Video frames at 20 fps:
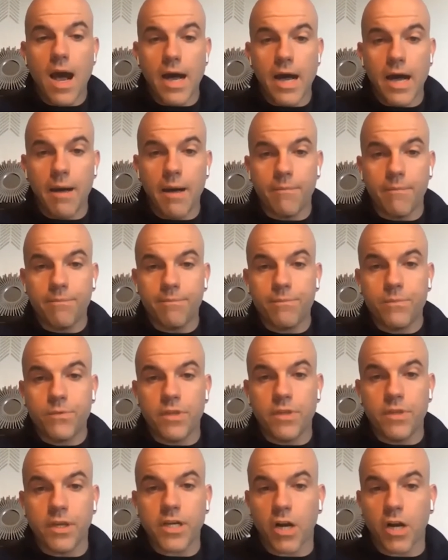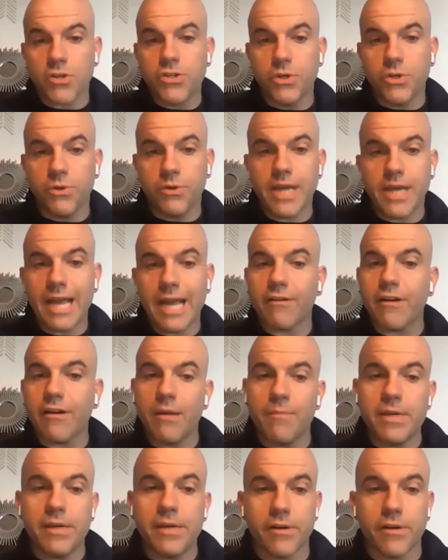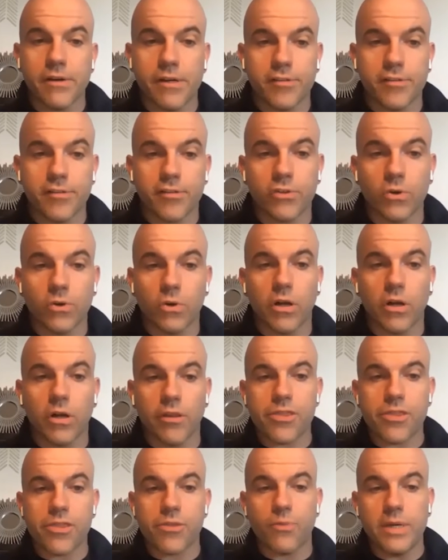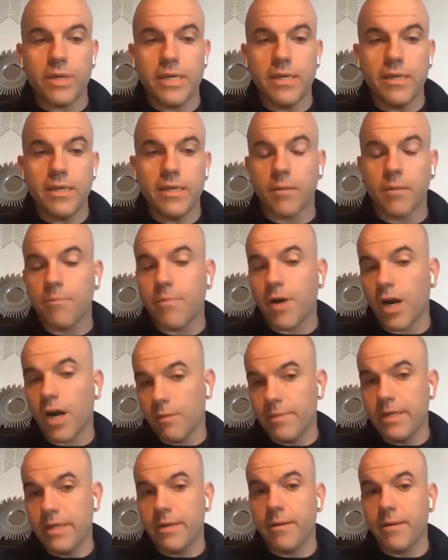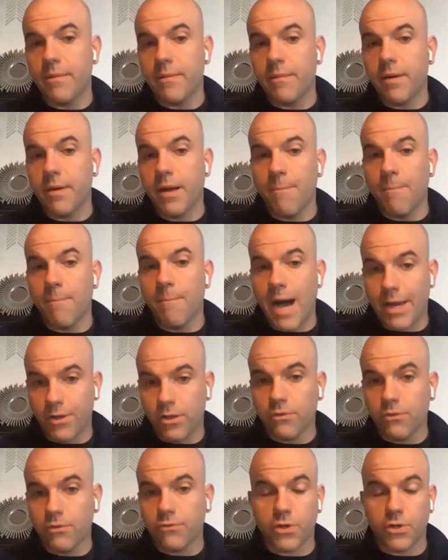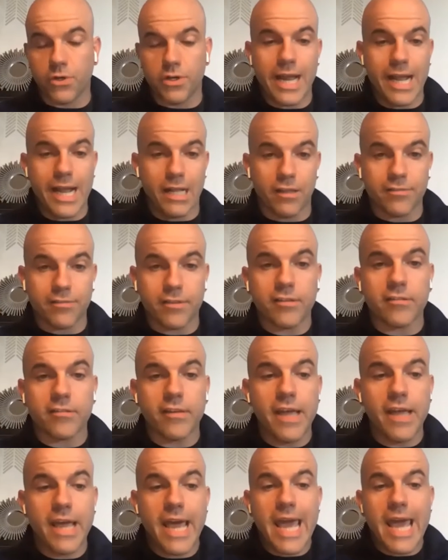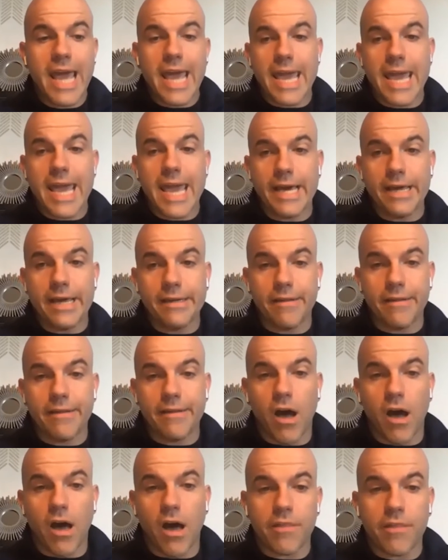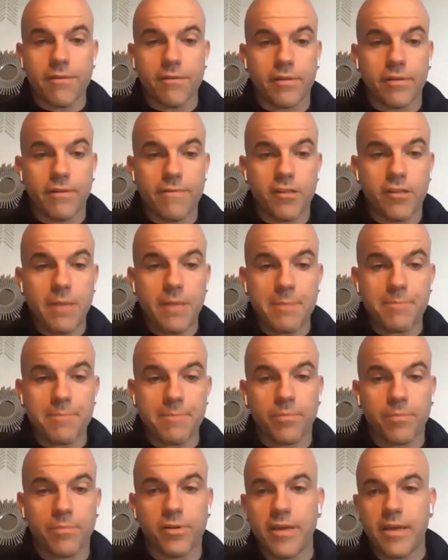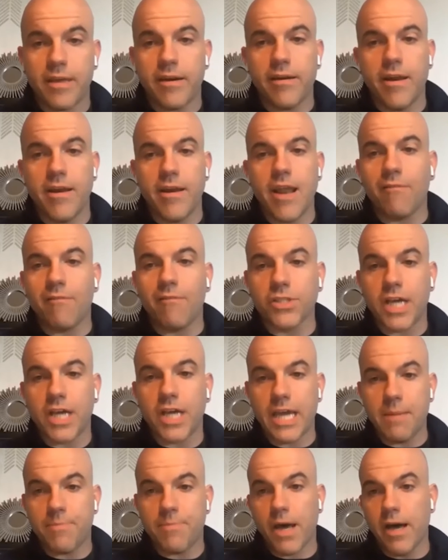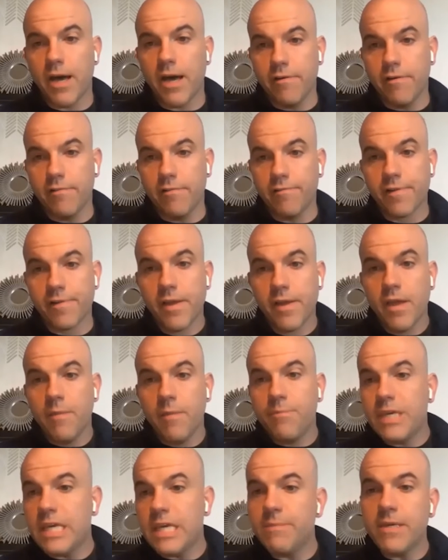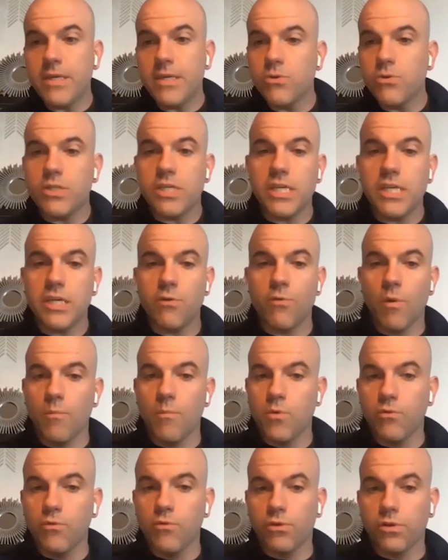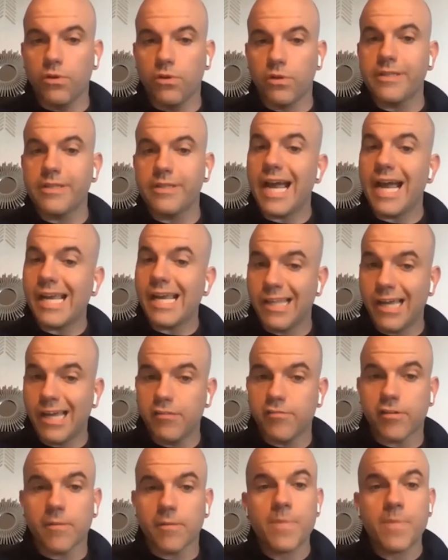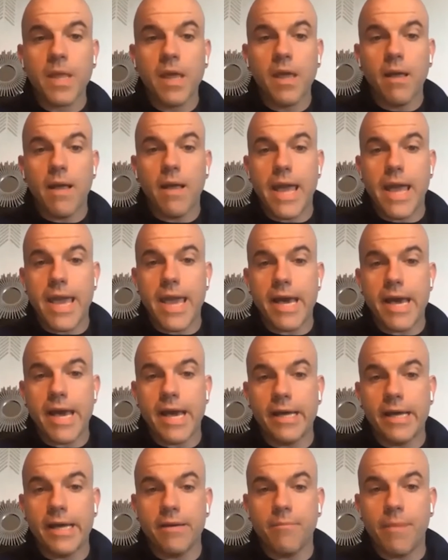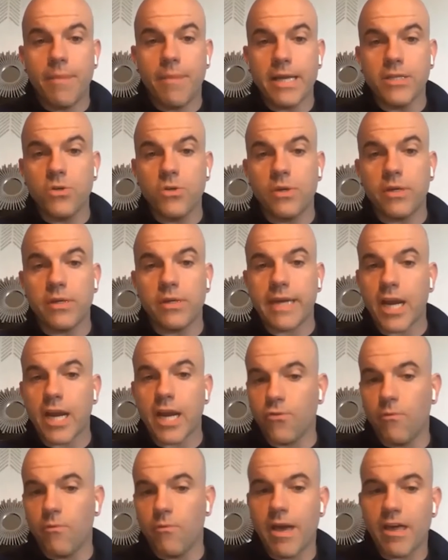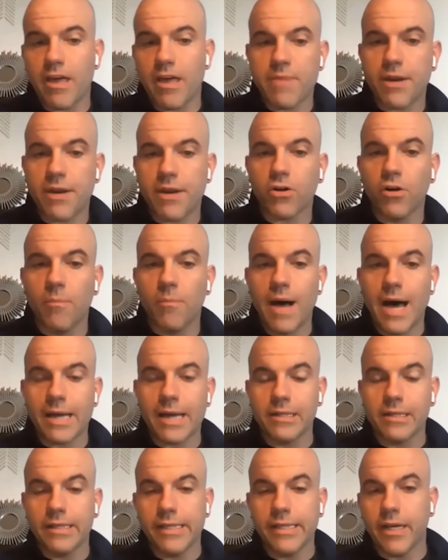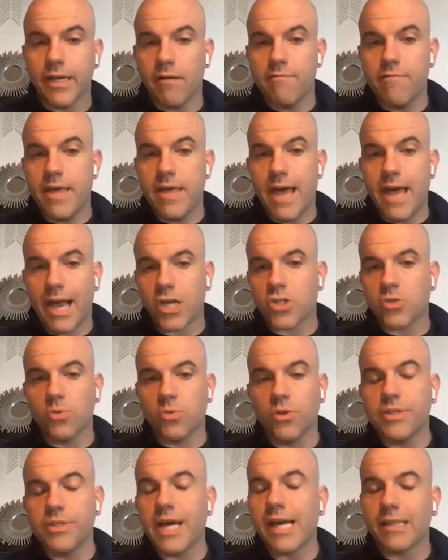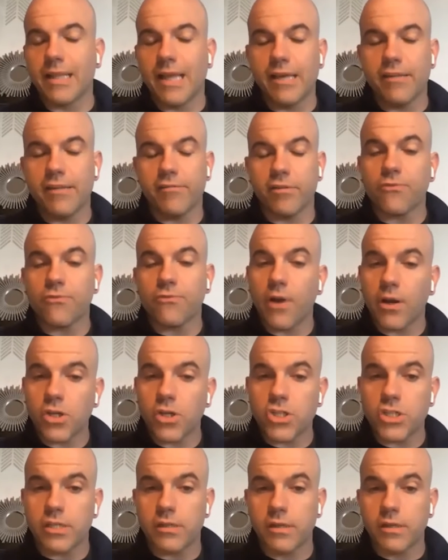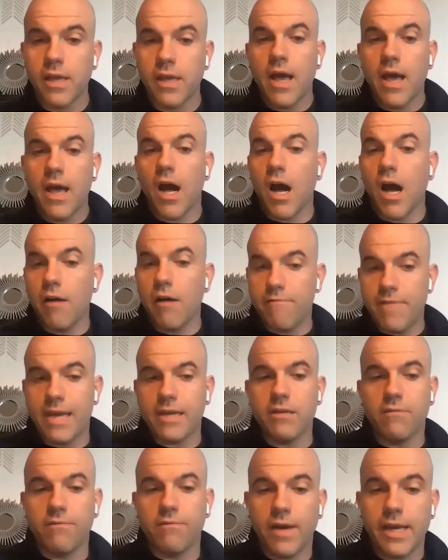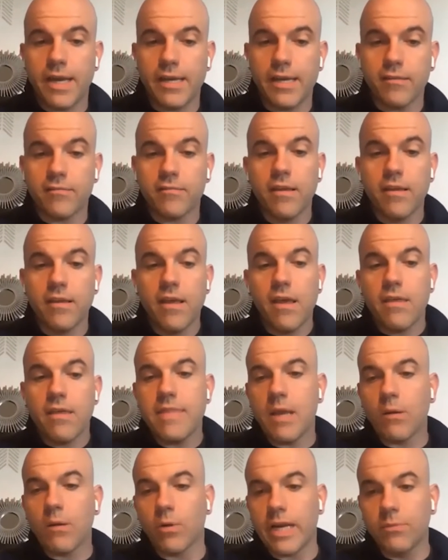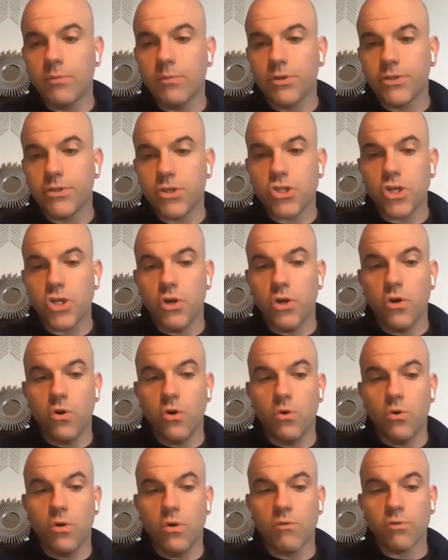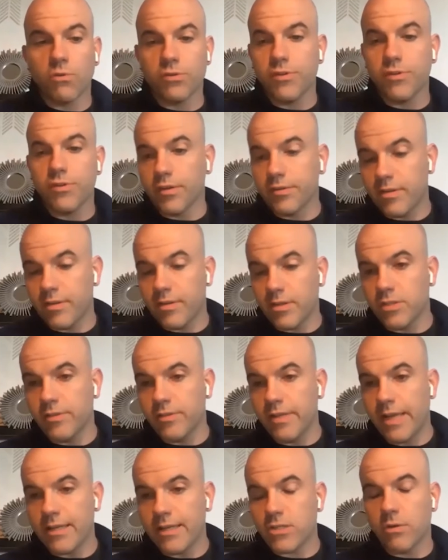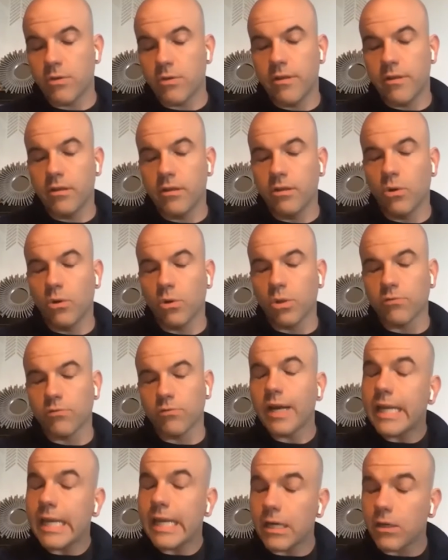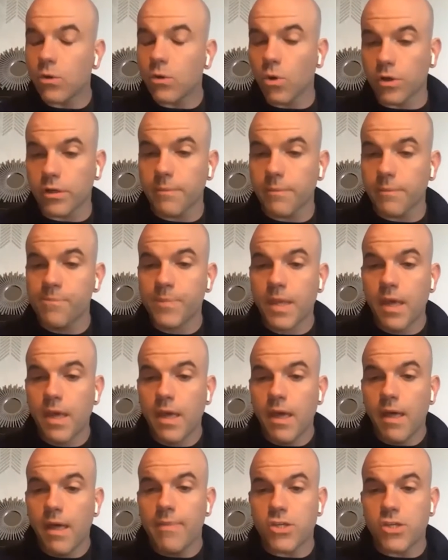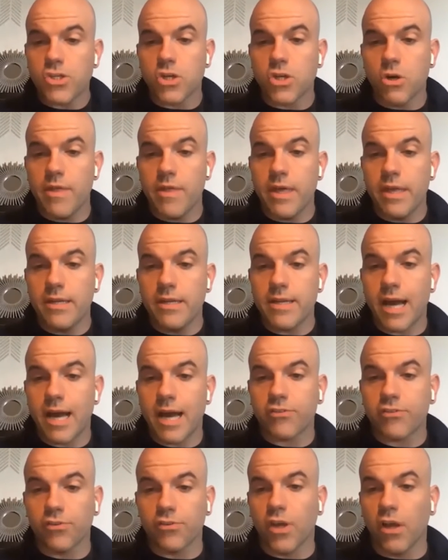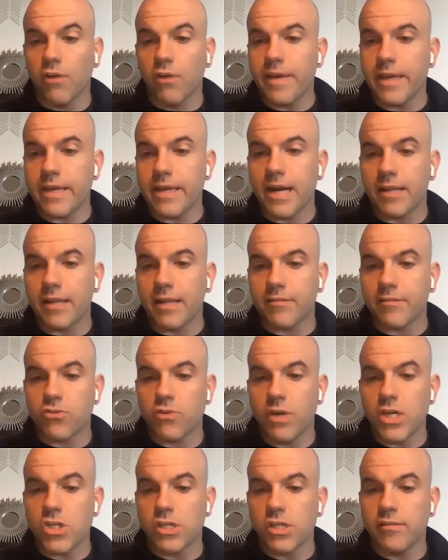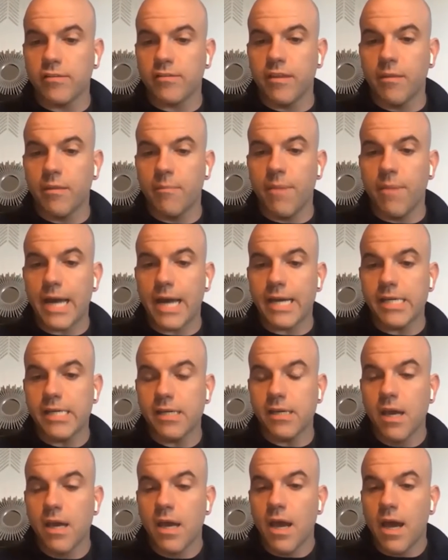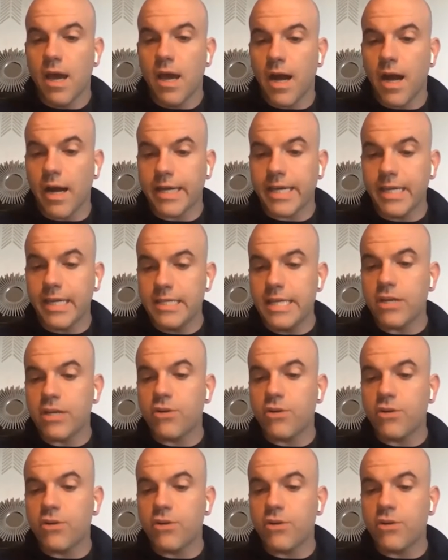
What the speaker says: The cartoon diagram here is a so-called 3-compartment model for dialysis. And the authors of this paper presented a novel type of PBUT removal dialyzer. And by doing careful mathematical modeling of the actual dialyzer function of that device, they were able to show results such as that shown in the lower right-hand corner, that show that indoxyl sulfate concentrations in the body can